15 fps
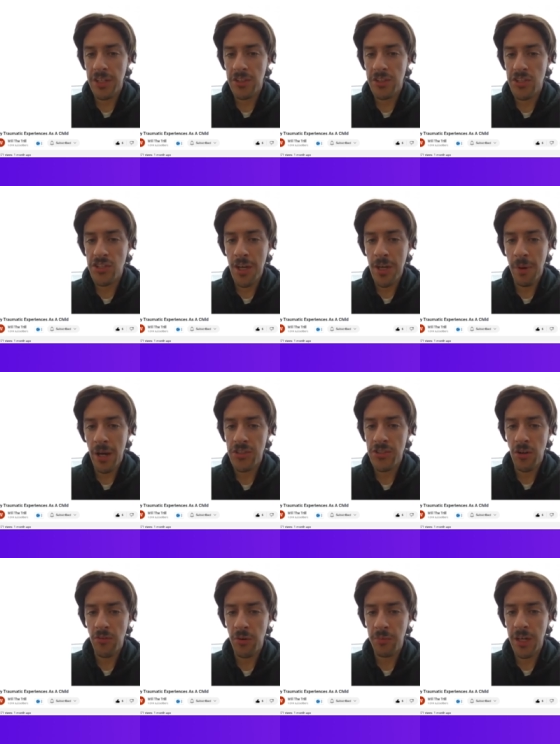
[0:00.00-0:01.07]
to save
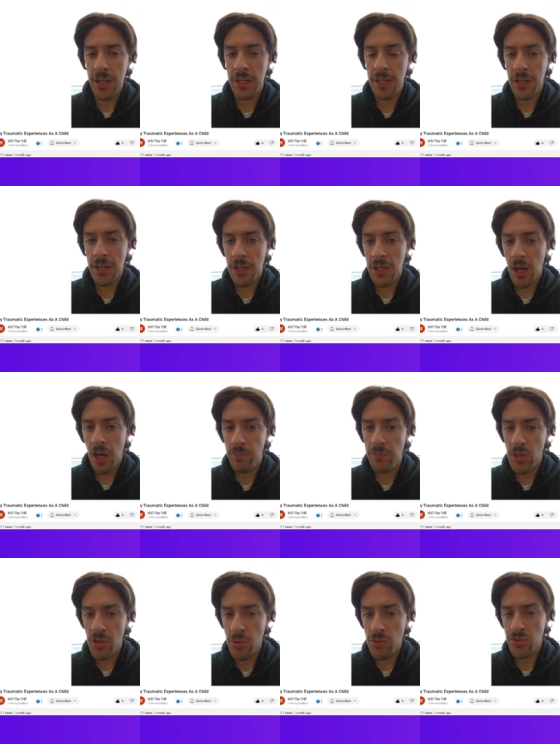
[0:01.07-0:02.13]
myself from getting
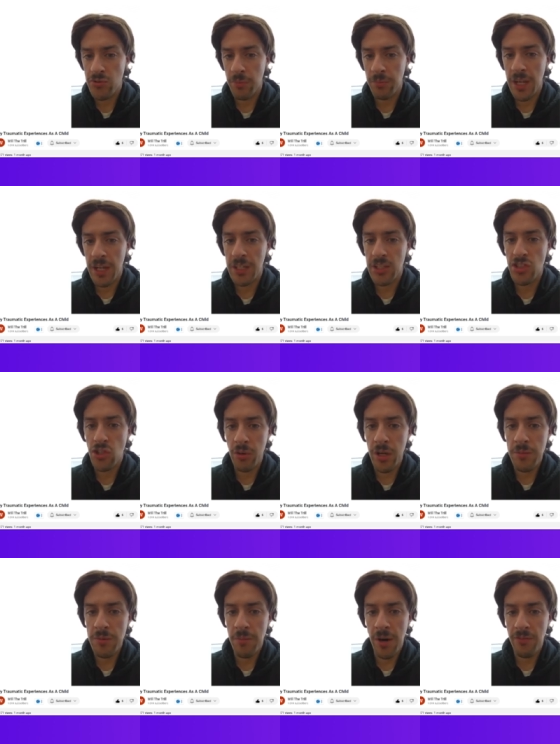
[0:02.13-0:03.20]
abused, from getting
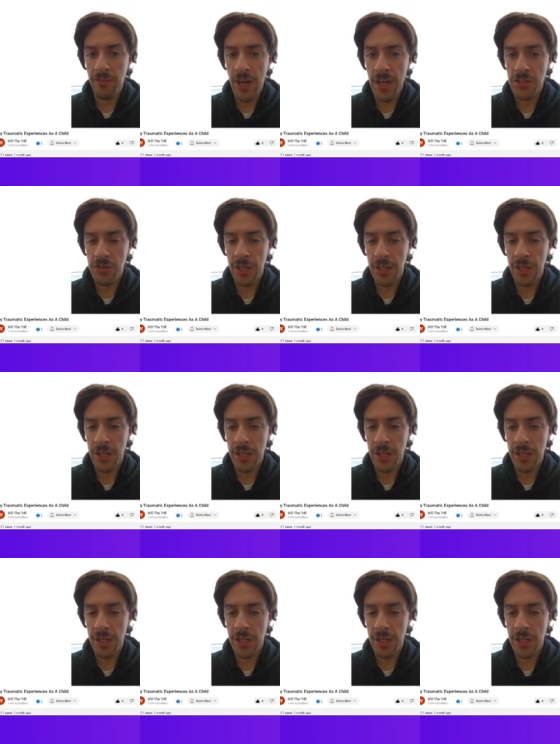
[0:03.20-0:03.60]
screamed in my face,